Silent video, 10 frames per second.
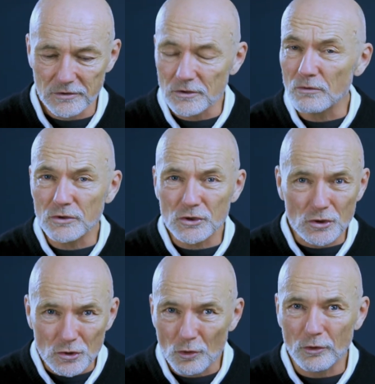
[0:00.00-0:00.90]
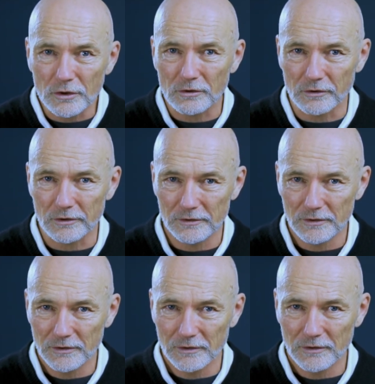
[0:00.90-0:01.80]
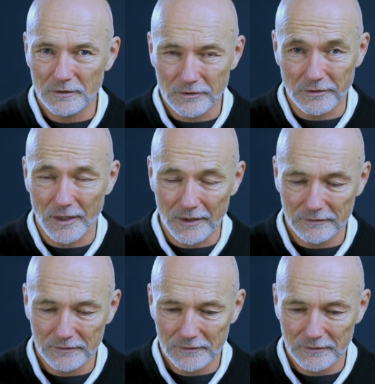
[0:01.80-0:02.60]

no shortcut to that.